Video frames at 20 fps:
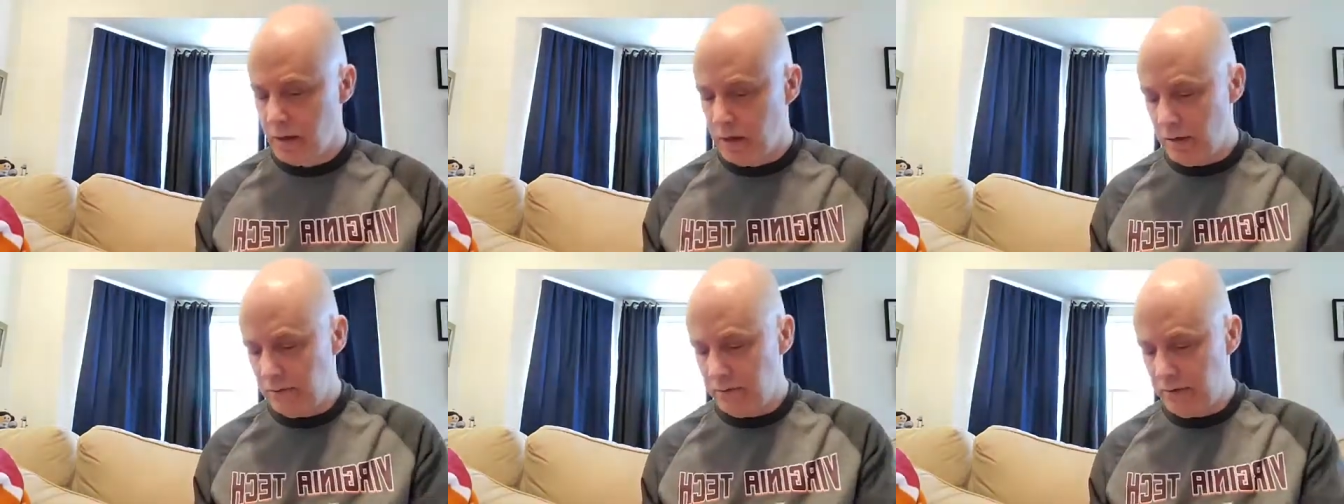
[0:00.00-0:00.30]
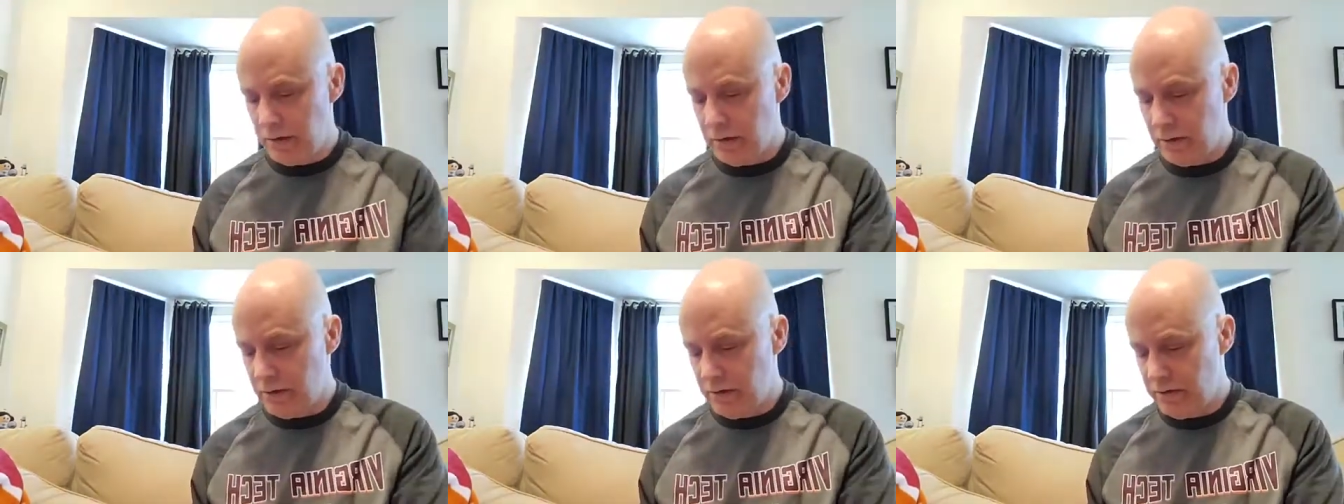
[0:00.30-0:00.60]
Over
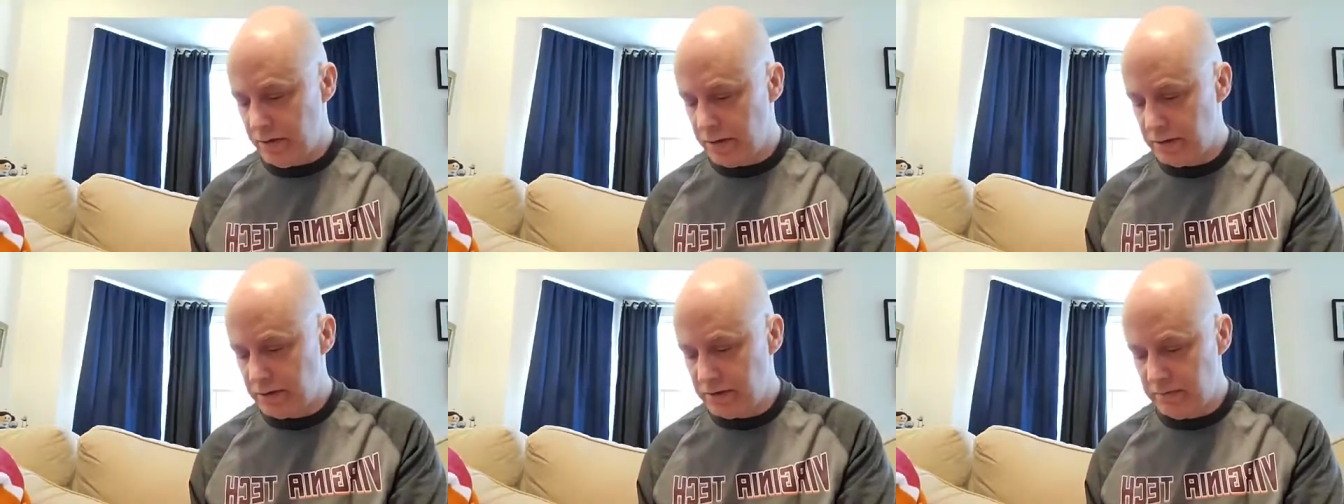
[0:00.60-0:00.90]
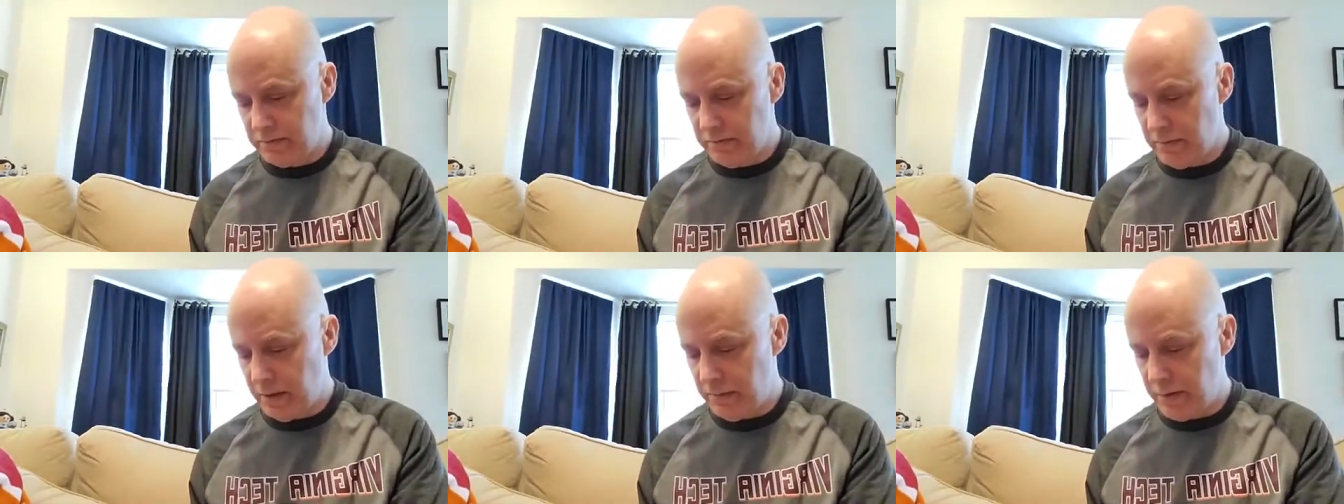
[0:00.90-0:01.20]
here are things that
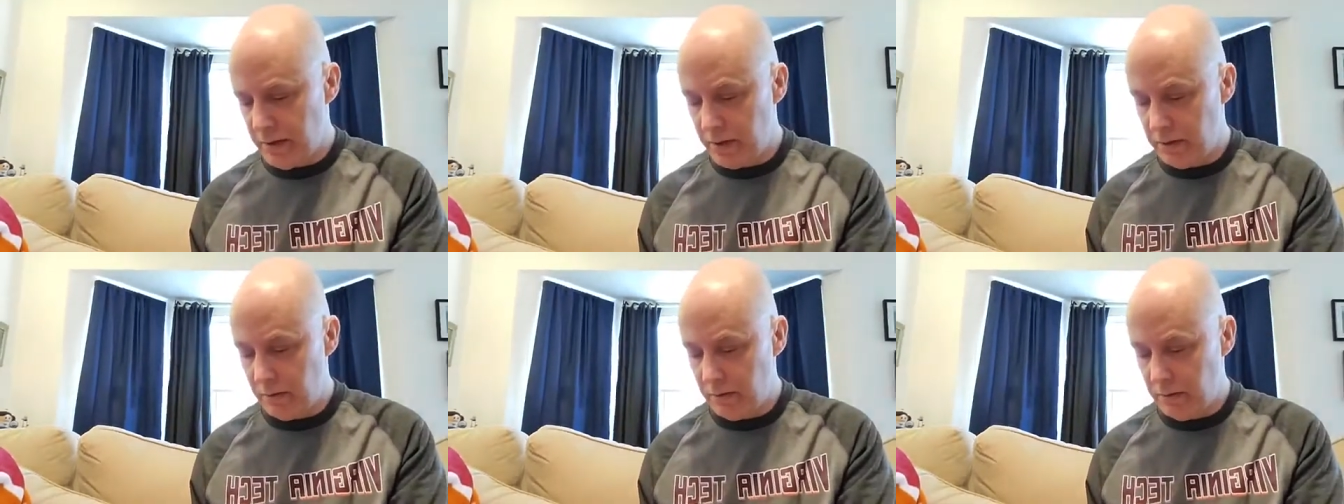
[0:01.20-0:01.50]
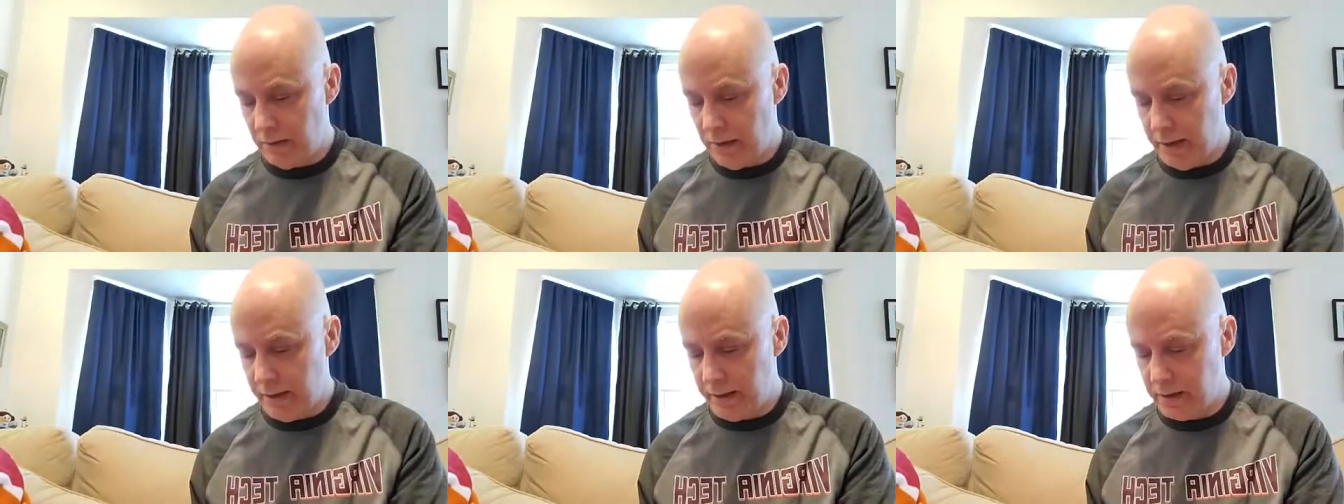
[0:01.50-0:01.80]
maybe I don't
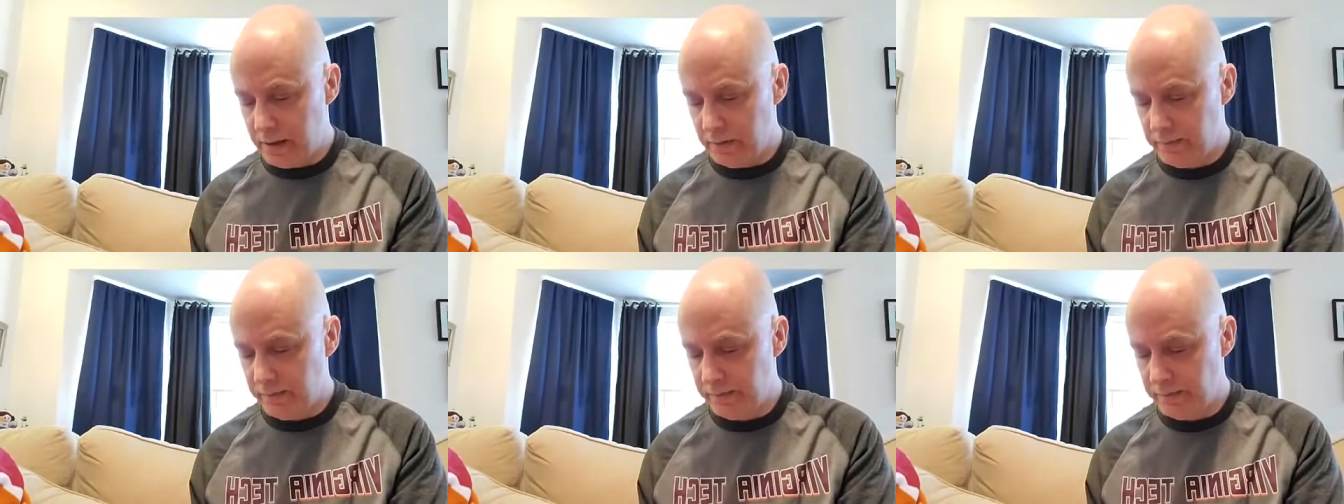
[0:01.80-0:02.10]
like,